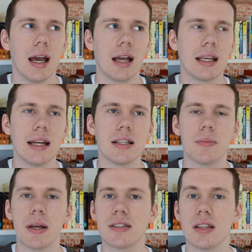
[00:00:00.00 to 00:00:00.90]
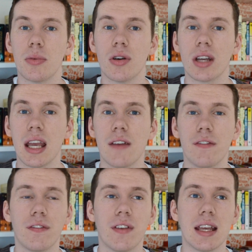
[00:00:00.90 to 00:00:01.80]
Again, it depends on the book.
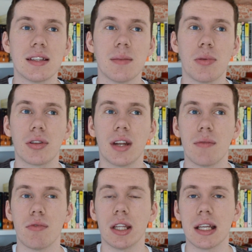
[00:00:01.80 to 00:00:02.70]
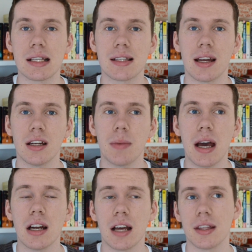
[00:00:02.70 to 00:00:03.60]
If it's a book that I'm really excited
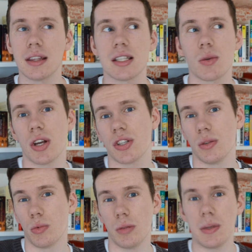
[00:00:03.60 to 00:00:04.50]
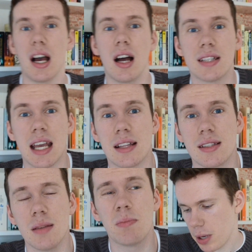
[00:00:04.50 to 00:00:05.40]
about, I think this question would be hard to
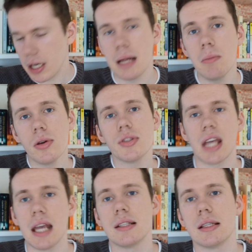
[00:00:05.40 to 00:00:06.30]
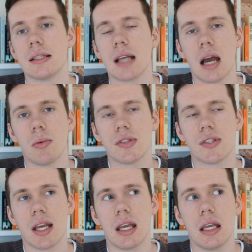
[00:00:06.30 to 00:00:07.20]
answer. But in most cases, I would
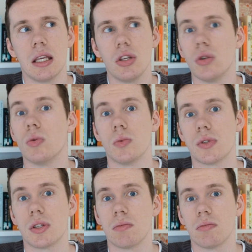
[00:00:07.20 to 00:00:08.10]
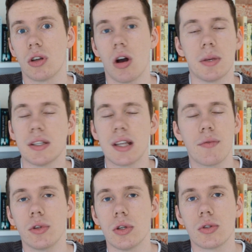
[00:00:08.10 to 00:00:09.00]
say used copies,
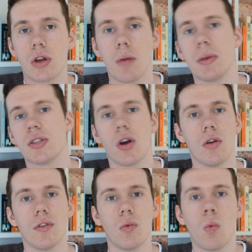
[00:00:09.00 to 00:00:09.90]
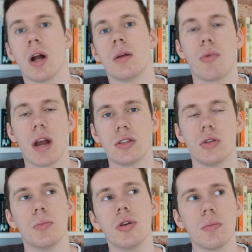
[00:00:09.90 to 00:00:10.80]
several used copies over one brand
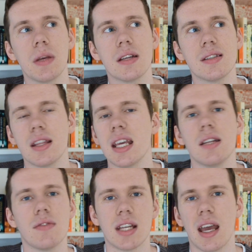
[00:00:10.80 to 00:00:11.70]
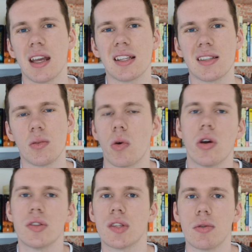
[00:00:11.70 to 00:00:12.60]
new book, because at the end of the day, it's the
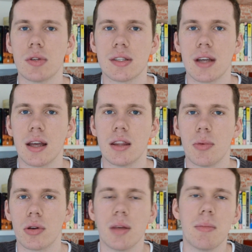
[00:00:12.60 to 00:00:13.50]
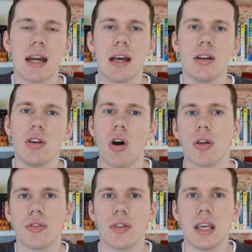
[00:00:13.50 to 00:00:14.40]
words that are inside the book that matter,
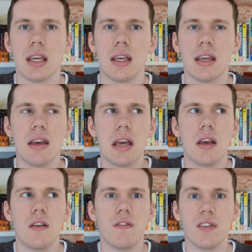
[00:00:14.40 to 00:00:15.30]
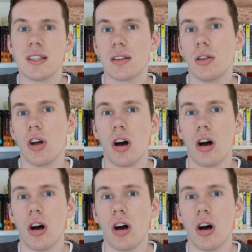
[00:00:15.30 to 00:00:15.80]
not the physical